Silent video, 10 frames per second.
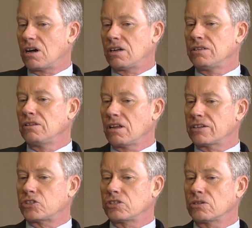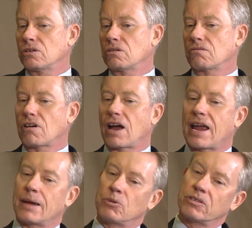unless you're
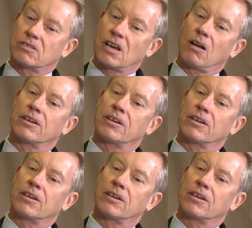able to tell,